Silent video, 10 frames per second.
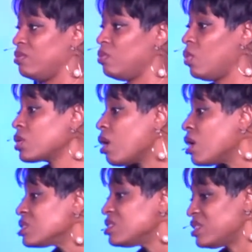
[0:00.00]
What
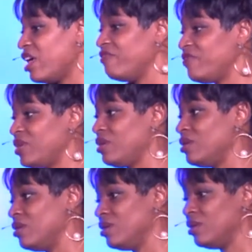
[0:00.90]
causes envy?
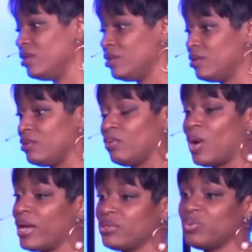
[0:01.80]

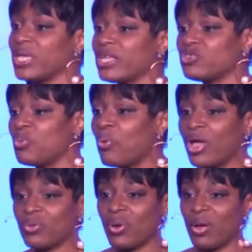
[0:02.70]
Why do we get to a
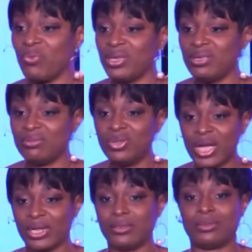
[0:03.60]
point where we look
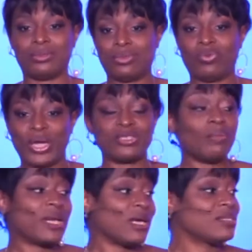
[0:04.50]
at where somebody else